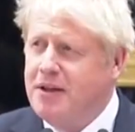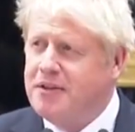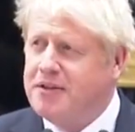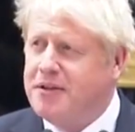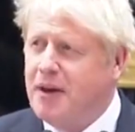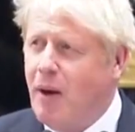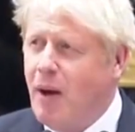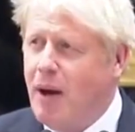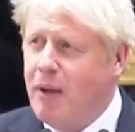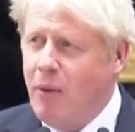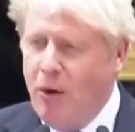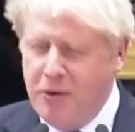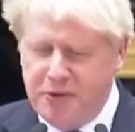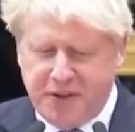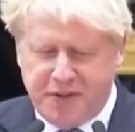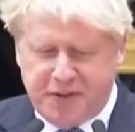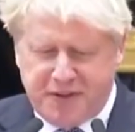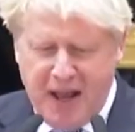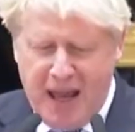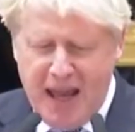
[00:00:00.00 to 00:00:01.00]
So I want
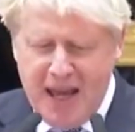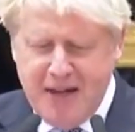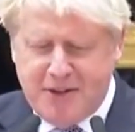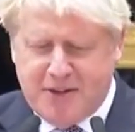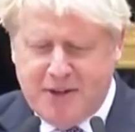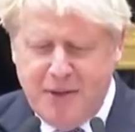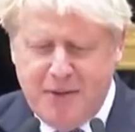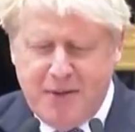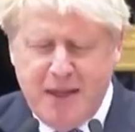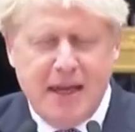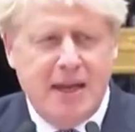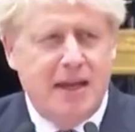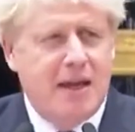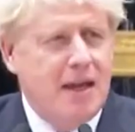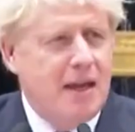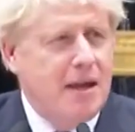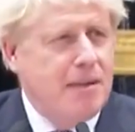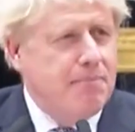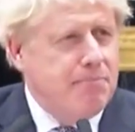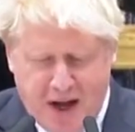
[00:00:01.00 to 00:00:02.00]
to say to the
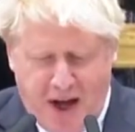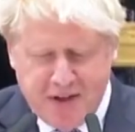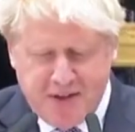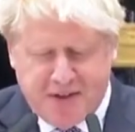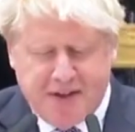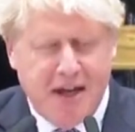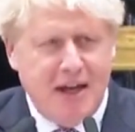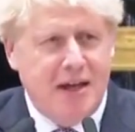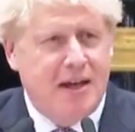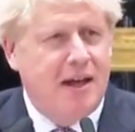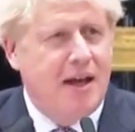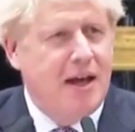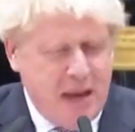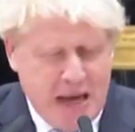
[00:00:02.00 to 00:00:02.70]
19